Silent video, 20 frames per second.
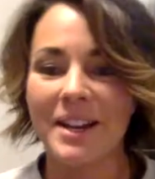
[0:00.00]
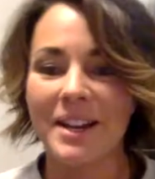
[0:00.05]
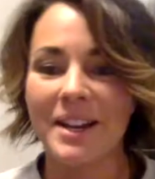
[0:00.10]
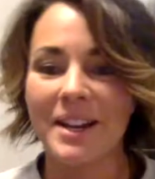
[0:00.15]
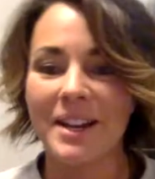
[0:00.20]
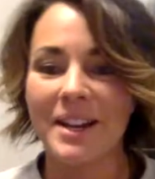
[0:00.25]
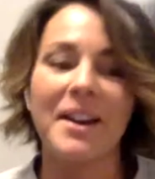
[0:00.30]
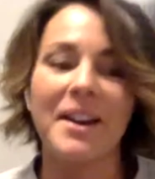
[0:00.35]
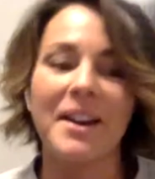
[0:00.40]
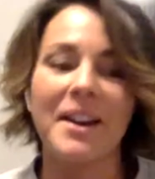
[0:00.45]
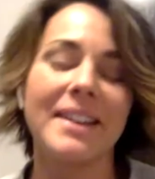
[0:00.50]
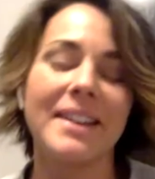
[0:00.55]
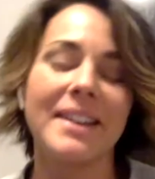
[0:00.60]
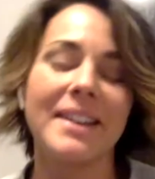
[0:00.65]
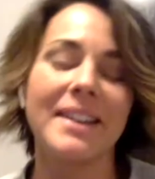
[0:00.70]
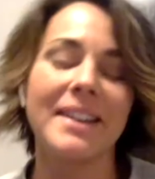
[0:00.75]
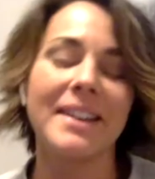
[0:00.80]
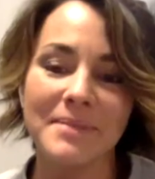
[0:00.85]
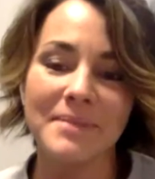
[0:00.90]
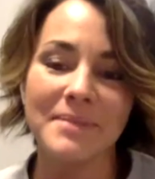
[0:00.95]
Yes, my
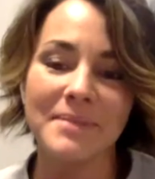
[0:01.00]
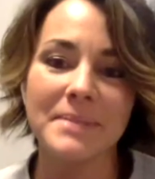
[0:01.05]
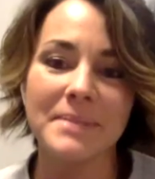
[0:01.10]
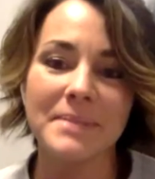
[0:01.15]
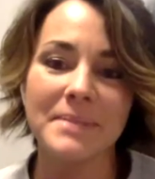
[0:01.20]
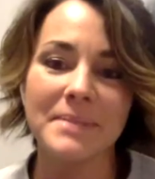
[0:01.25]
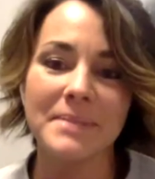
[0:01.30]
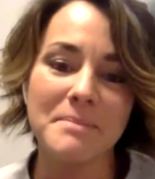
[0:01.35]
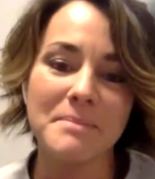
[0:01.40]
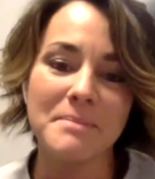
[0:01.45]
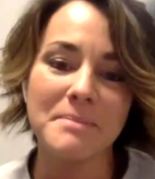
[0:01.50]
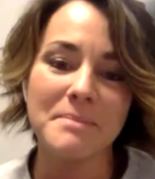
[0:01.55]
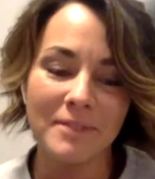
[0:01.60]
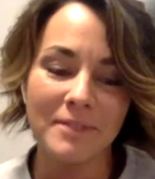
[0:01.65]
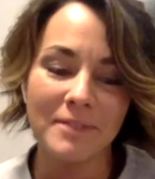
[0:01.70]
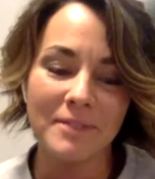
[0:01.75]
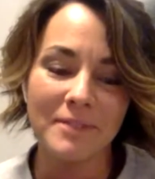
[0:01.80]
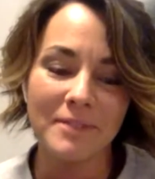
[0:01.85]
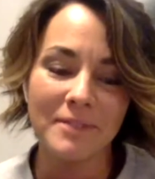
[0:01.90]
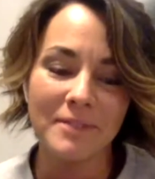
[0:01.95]
name is Mimi
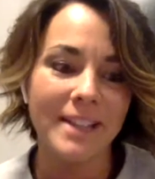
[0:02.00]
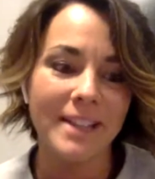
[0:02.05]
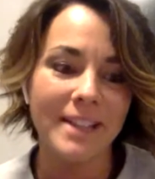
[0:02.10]
Vimont.